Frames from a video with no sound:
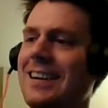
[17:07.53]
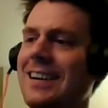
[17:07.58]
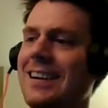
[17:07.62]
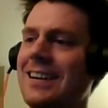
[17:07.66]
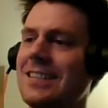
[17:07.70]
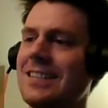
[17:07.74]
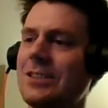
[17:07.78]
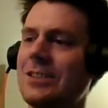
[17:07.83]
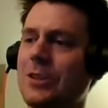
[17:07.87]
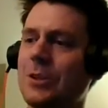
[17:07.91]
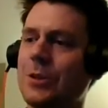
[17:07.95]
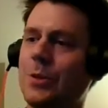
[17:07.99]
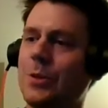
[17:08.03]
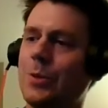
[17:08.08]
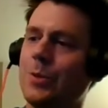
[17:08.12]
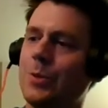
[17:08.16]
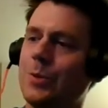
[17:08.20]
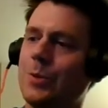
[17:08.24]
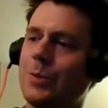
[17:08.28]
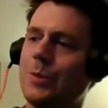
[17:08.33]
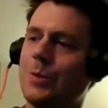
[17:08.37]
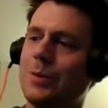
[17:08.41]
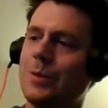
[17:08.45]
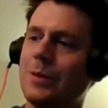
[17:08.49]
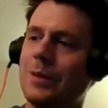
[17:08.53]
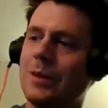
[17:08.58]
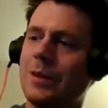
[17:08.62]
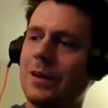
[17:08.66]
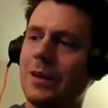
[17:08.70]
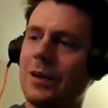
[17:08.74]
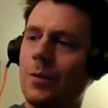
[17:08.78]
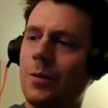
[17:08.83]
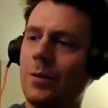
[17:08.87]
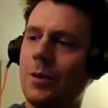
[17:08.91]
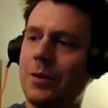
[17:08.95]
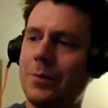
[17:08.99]
So,
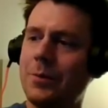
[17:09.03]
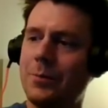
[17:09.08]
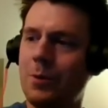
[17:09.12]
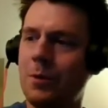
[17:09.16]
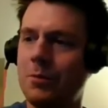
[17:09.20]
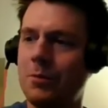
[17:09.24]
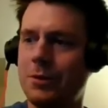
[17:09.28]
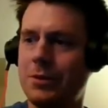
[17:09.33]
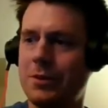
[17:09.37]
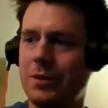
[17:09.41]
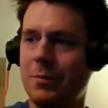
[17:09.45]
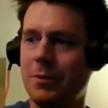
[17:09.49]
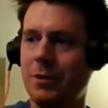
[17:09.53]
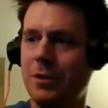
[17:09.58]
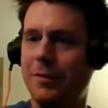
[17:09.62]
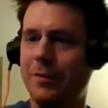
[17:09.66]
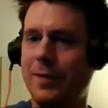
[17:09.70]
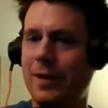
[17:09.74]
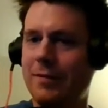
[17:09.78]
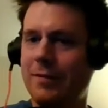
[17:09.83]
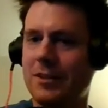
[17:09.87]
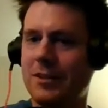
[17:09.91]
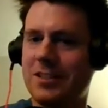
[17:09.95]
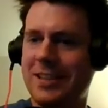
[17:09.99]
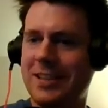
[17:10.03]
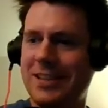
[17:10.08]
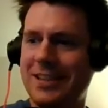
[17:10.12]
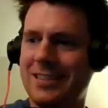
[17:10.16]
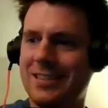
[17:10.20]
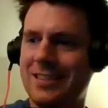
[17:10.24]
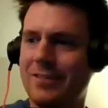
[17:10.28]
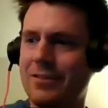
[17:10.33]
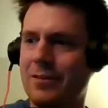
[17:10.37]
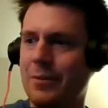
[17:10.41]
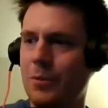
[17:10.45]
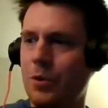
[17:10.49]
what were some of your favorite scenes
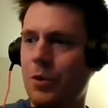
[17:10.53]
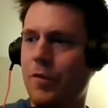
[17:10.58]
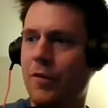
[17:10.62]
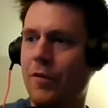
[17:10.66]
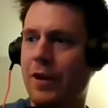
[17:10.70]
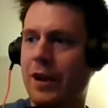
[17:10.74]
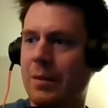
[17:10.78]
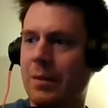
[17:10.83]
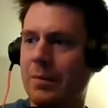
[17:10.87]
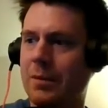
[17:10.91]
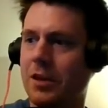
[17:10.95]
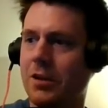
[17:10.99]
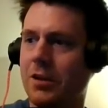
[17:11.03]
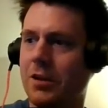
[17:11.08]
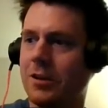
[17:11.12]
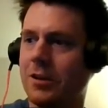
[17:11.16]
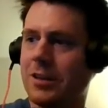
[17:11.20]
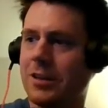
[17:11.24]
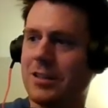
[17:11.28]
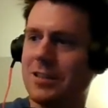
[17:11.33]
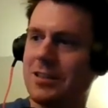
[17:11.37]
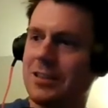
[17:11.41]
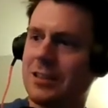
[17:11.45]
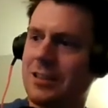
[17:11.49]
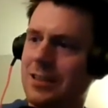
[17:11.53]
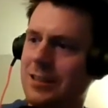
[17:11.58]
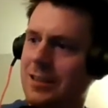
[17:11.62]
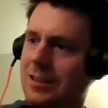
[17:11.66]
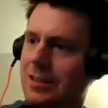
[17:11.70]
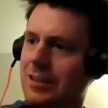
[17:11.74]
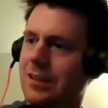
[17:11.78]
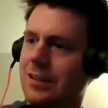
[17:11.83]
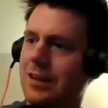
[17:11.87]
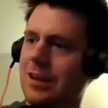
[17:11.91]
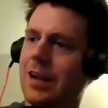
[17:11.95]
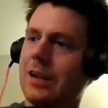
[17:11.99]
of the movie? I'm curious.
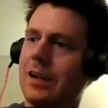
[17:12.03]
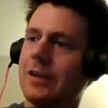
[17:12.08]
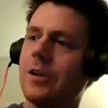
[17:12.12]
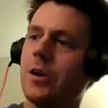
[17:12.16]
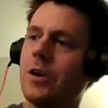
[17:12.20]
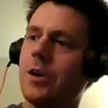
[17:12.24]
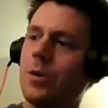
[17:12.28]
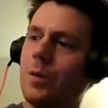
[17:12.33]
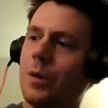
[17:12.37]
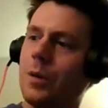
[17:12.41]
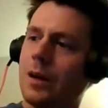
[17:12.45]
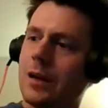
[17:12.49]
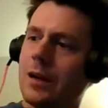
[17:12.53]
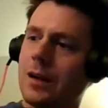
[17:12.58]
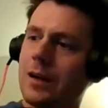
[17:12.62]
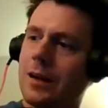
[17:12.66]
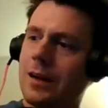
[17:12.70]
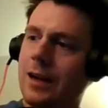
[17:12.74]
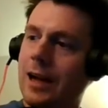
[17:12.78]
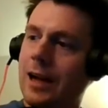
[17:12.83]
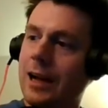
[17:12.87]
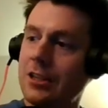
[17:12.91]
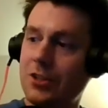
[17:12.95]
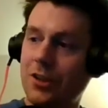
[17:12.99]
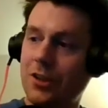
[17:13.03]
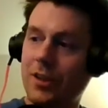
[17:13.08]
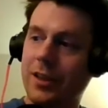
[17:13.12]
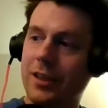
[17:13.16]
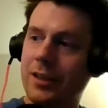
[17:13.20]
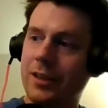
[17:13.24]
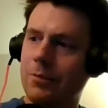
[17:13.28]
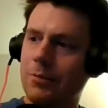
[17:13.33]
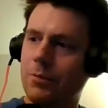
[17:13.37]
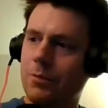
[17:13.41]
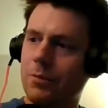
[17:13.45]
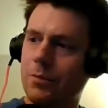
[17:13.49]
I know
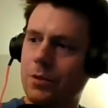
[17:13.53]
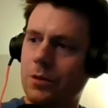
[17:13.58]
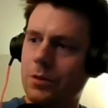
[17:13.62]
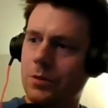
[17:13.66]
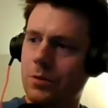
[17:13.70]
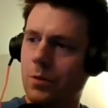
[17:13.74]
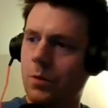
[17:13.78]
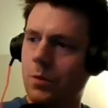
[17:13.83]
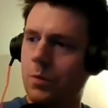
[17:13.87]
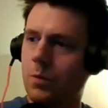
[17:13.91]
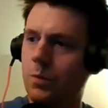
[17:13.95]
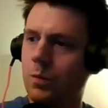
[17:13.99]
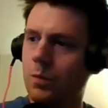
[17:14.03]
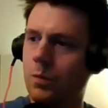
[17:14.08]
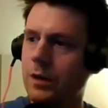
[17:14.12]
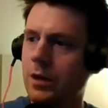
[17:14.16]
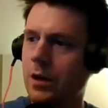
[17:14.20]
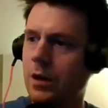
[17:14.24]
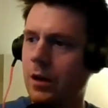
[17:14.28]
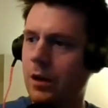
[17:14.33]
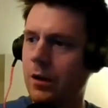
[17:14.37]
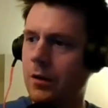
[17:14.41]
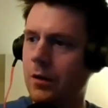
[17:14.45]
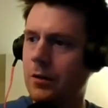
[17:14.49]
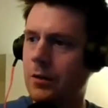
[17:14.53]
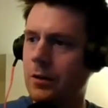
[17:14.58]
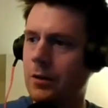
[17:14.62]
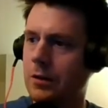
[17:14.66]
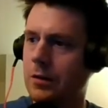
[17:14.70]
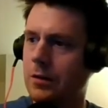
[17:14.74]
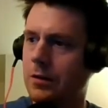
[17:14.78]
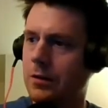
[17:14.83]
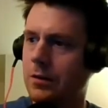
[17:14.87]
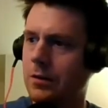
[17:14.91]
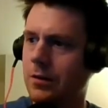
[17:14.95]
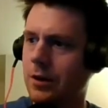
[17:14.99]
actually. One
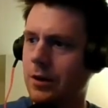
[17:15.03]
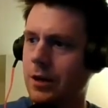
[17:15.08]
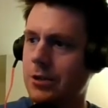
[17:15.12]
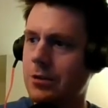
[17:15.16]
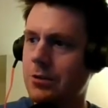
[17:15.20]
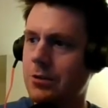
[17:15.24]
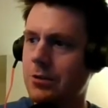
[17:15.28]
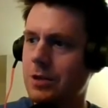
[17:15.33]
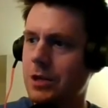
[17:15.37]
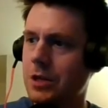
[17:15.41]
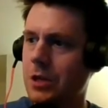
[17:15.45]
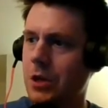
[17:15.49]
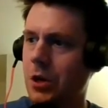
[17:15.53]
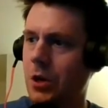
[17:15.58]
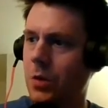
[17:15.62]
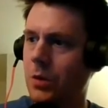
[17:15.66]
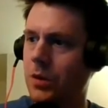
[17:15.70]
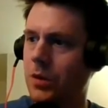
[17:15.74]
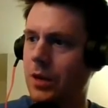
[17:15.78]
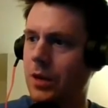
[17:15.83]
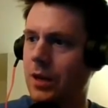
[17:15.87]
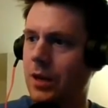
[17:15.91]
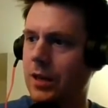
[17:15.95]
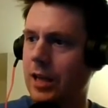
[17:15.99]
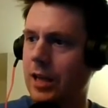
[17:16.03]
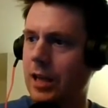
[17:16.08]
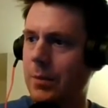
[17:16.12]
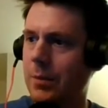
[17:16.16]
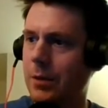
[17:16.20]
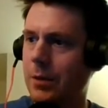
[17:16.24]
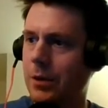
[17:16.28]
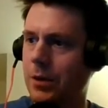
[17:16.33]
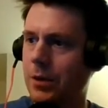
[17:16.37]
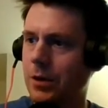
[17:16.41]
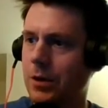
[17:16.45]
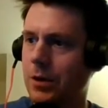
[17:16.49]
other interesting note that I came
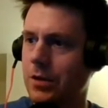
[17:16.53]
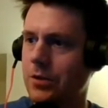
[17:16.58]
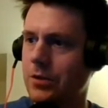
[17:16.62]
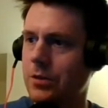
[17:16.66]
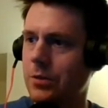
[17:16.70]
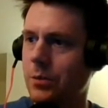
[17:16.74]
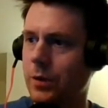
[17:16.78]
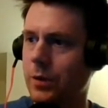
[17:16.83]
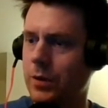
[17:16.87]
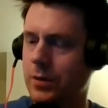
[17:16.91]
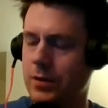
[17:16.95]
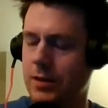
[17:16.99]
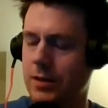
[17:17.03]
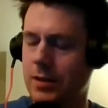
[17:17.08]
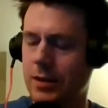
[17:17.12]
across was